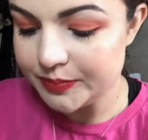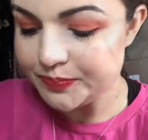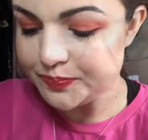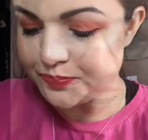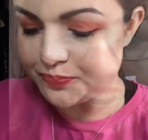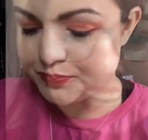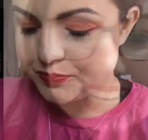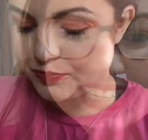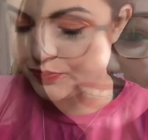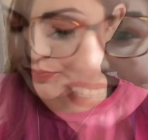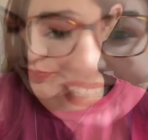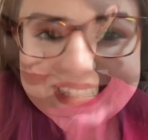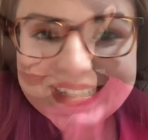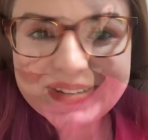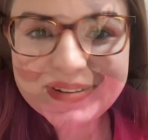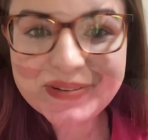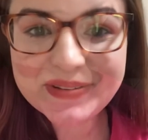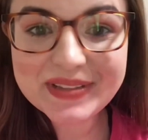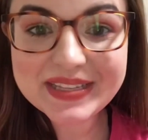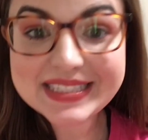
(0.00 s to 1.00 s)
Hi guys,
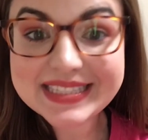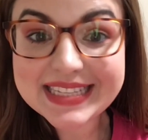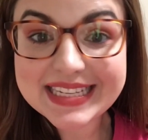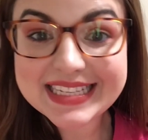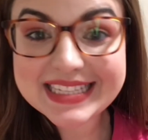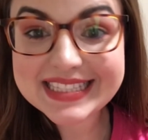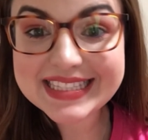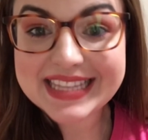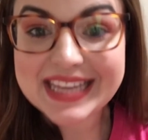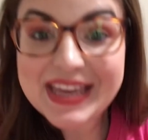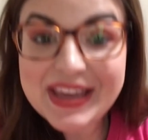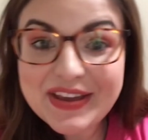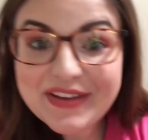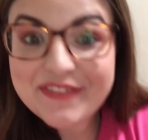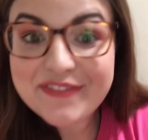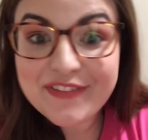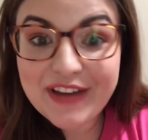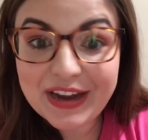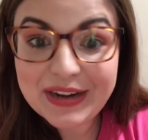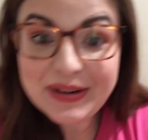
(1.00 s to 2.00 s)
so this is the
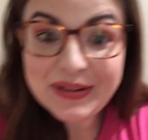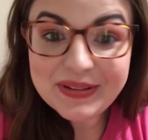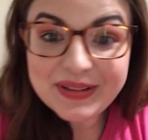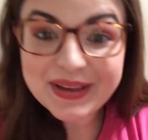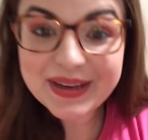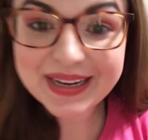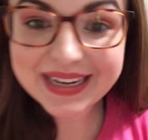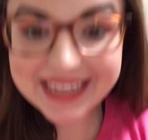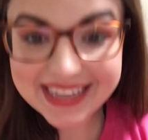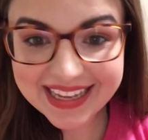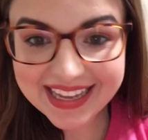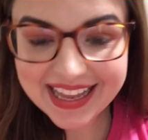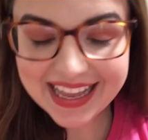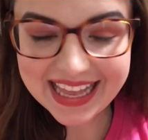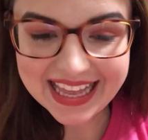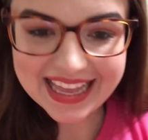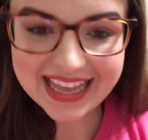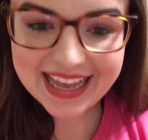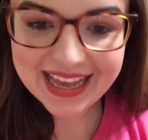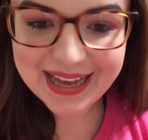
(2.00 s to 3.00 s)
final look.
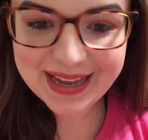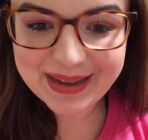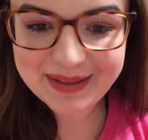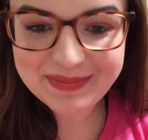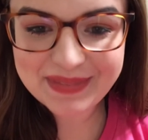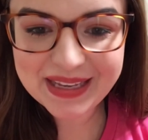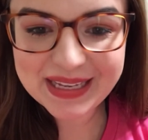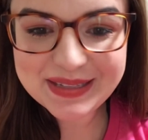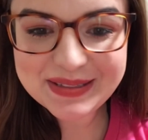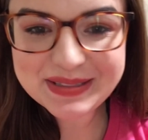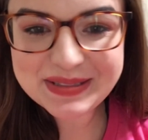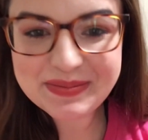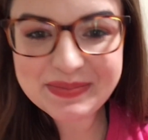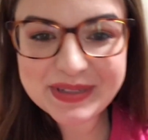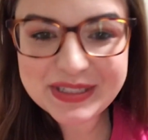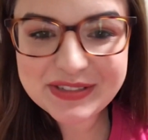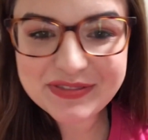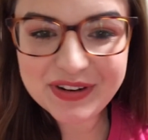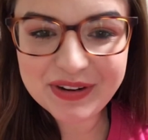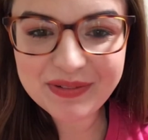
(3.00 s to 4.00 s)
Thank you so
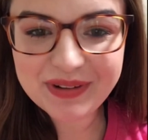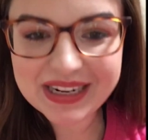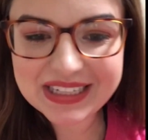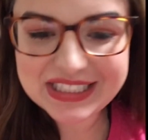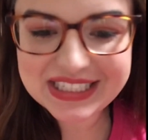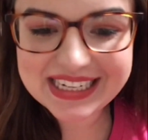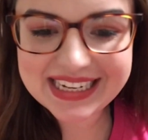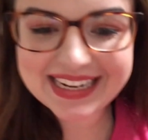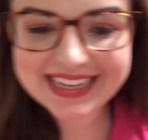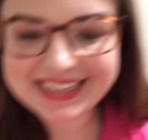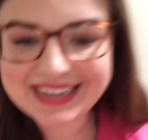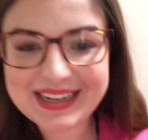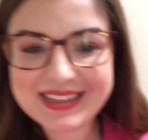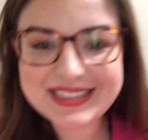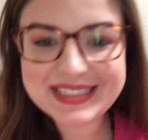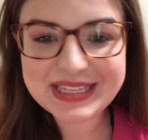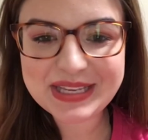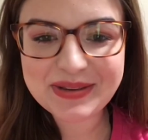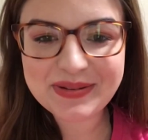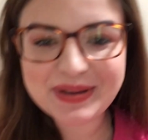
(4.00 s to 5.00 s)
much for watching, and I'll
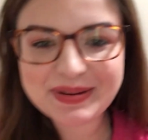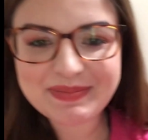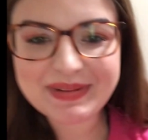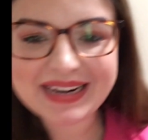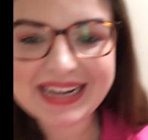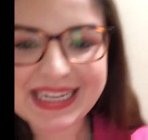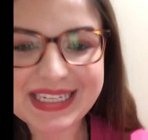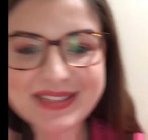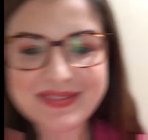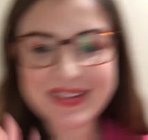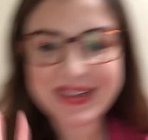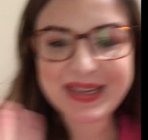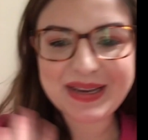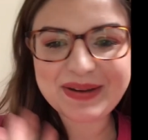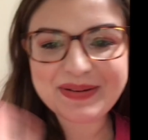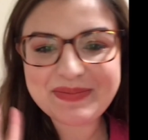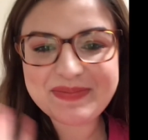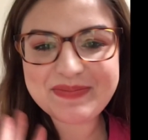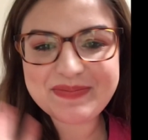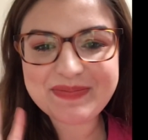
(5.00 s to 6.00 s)
see you in my next video.